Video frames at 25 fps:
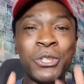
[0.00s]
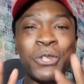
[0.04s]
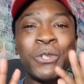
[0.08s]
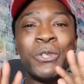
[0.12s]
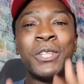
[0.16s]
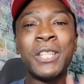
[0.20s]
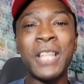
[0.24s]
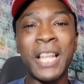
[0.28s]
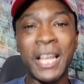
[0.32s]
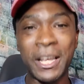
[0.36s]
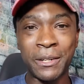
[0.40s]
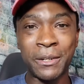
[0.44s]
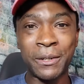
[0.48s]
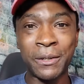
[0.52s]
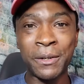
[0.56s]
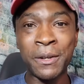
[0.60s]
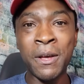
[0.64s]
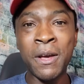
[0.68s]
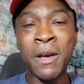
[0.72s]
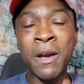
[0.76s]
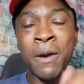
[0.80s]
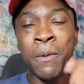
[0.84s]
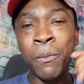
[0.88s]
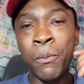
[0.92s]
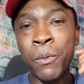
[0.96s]
later
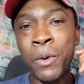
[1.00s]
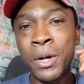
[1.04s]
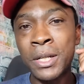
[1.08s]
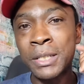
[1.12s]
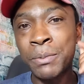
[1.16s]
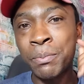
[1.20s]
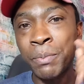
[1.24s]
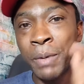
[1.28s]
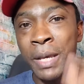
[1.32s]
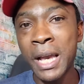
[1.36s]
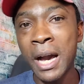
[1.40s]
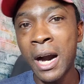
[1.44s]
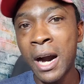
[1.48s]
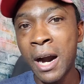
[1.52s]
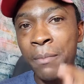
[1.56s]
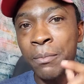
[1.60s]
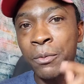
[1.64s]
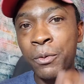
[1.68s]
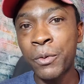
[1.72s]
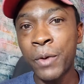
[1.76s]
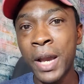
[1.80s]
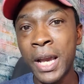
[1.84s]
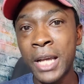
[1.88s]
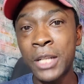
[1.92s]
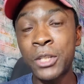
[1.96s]
once we
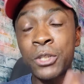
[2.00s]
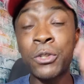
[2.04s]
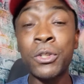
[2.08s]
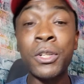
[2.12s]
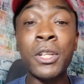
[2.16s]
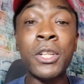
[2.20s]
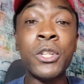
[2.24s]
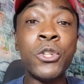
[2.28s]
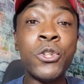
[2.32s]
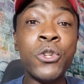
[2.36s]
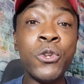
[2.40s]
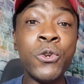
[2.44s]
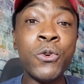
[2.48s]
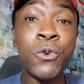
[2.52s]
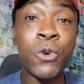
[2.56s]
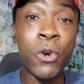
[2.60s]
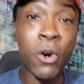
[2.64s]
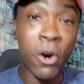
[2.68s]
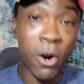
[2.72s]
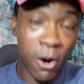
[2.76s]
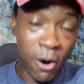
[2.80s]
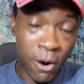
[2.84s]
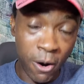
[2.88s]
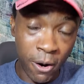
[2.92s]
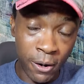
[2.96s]
upgrade to the new
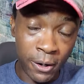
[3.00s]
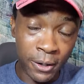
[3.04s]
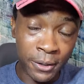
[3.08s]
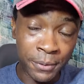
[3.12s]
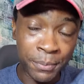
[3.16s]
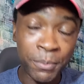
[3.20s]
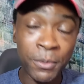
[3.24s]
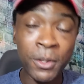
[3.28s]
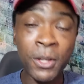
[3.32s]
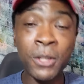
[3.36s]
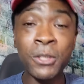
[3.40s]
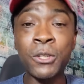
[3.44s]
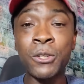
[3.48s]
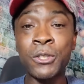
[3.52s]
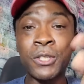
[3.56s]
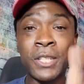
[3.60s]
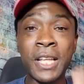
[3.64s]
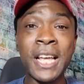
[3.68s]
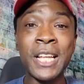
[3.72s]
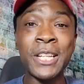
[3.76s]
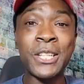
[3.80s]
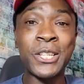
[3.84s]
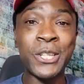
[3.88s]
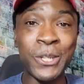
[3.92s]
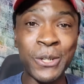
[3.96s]
card. So
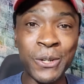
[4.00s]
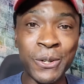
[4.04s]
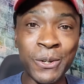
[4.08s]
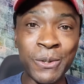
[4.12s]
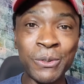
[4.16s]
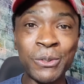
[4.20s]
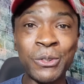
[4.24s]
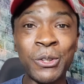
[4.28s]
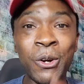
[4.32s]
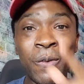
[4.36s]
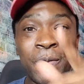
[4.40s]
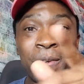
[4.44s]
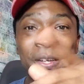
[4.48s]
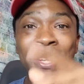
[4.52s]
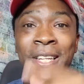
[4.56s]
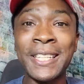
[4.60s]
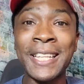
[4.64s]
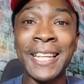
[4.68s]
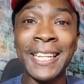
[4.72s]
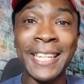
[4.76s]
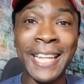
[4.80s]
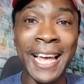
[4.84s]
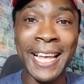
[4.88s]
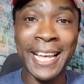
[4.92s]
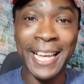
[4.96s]
stay tuned. Don't forget to
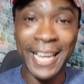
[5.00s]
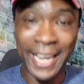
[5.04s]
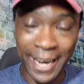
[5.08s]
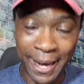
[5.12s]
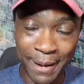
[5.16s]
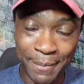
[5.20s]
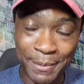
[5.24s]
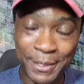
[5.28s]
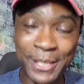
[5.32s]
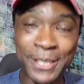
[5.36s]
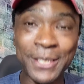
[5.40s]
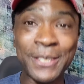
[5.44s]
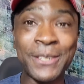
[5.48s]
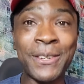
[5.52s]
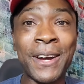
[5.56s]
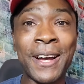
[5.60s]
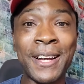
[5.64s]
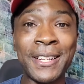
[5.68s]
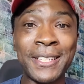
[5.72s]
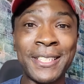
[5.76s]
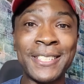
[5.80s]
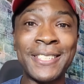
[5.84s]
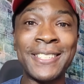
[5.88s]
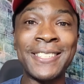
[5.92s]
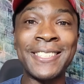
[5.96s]
like, comment, subscribe
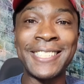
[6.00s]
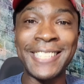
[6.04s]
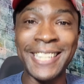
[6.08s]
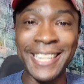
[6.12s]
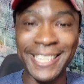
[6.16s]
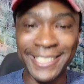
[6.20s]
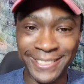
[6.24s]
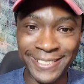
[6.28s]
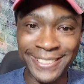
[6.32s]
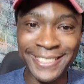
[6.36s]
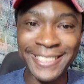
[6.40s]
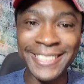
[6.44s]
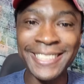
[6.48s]
to this channel.